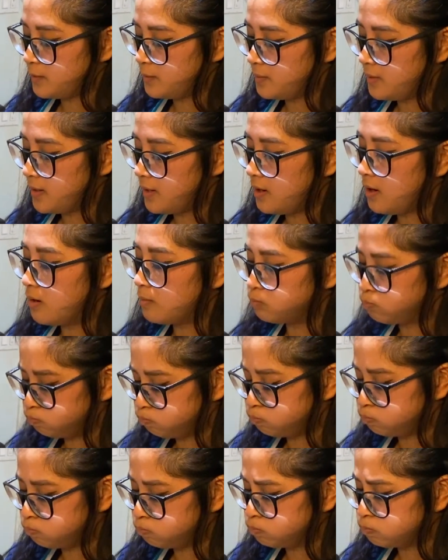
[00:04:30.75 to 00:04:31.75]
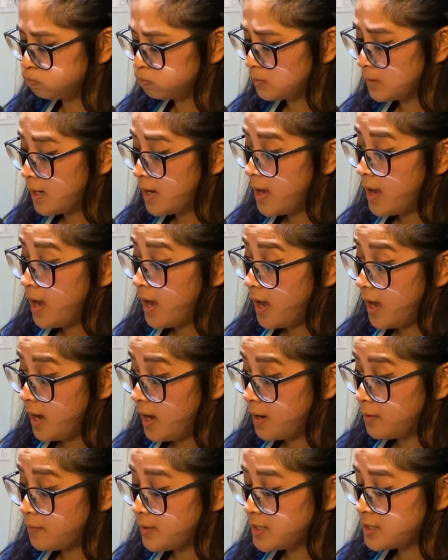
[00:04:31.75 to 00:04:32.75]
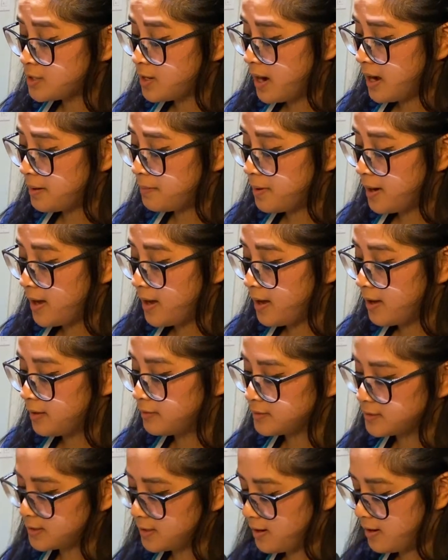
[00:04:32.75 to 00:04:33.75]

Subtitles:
me? And raise your eyebrows.